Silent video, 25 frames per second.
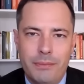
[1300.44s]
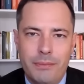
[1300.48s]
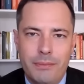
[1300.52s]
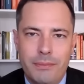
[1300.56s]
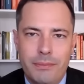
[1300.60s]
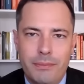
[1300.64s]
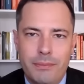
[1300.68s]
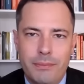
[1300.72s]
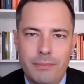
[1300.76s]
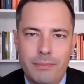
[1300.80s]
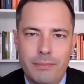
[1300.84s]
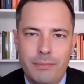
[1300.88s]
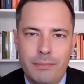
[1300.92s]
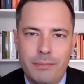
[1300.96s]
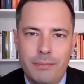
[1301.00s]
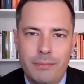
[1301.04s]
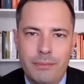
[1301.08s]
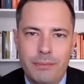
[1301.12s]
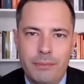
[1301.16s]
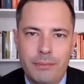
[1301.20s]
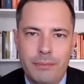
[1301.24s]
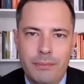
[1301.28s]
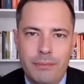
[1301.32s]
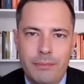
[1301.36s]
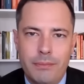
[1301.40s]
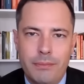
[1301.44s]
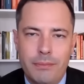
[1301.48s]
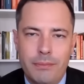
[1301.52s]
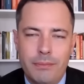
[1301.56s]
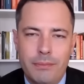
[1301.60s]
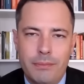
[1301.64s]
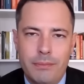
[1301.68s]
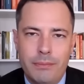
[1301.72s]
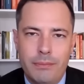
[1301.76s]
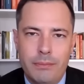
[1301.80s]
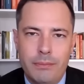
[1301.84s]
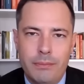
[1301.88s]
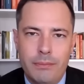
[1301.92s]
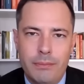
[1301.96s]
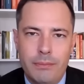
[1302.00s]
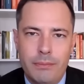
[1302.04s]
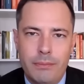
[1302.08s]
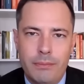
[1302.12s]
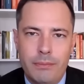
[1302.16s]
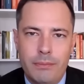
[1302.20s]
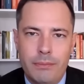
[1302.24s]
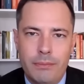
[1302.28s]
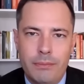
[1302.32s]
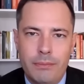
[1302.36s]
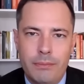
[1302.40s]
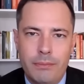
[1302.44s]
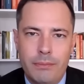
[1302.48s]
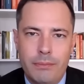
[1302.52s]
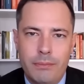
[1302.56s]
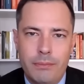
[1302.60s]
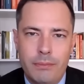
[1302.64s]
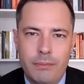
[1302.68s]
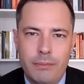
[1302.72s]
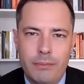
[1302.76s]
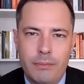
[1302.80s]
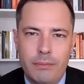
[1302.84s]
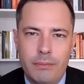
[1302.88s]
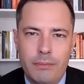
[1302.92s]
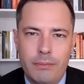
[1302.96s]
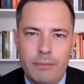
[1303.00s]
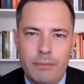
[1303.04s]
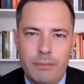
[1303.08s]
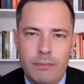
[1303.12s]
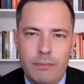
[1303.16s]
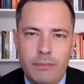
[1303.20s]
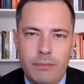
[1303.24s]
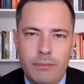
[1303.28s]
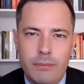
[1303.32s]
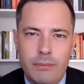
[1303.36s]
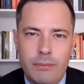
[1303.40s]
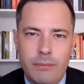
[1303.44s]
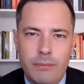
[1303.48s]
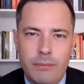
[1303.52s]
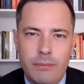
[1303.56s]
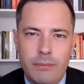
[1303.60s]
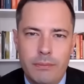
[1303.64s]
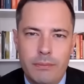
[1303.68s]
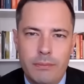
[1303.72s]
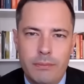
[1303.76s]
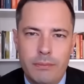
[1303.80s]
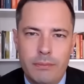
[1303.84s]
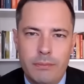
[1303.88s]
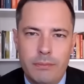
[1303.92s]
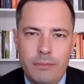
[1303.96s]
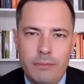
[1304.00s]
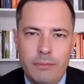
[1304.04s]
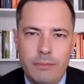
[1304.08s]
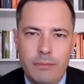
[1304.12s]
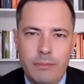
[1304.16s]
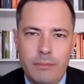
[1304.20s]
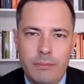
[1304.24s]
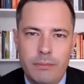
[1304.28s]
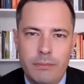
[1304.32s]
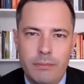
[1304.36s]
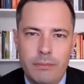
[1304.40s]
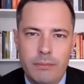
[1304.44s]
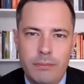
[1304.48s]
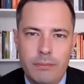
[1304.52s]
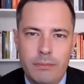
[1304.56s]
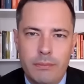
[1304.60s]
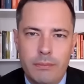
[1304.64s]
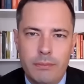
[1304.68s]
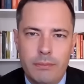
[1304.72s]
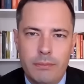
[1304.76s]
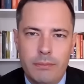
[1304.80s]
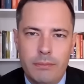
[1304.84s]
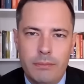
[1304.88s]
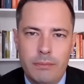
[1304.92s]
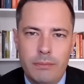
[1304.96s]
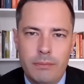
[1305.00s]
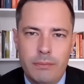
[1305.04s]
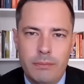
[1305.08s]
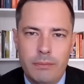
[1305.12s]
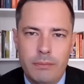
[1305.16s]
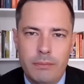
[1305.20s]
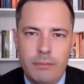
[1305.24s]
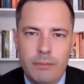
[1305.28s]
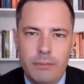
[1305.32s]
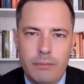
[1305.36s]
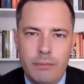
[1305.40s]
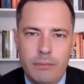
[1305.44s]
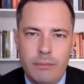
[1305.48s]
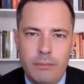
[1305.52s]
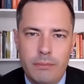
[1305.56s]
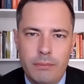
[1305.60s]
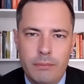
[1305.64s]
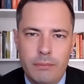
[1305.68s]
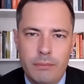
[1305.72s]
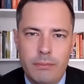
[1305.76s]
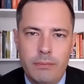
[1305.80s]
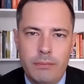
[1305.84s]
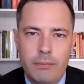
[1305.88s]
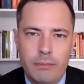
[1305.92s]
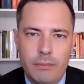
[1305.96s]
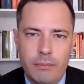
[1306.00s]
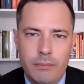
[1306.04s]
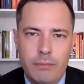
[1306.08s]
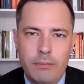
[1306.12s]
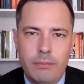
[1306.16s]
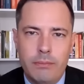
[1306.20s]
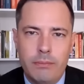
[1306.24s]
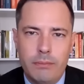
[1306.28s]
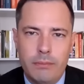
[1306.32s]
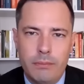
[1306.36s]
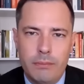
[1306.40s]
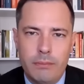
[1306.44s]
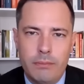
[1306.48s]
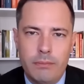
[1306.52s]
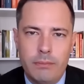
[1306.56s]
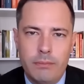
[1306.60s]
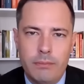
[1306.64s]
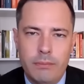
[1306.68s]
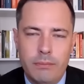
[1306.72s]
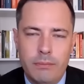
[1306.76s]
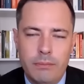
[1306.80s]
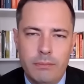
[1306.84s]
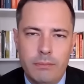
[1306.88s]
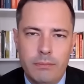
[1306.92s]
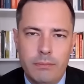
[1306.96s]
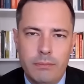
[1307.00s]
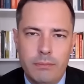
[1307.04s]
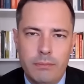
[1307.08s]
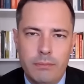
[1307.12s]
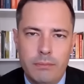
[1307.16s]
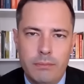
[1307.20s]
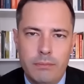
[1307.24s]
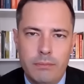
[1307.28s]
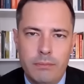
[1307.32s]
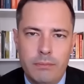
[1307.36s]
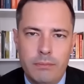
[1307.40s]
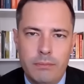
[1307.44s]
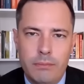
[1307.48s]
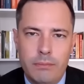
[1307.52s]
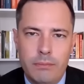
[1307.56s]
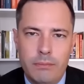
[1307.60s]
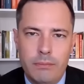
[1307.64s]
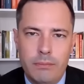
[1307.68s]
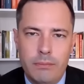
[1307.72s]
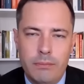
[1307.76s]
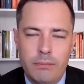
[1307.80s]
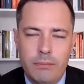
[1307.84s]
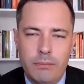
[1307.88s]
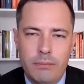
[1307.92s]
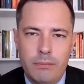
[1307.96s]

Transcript: No words are spoken by the person on screen.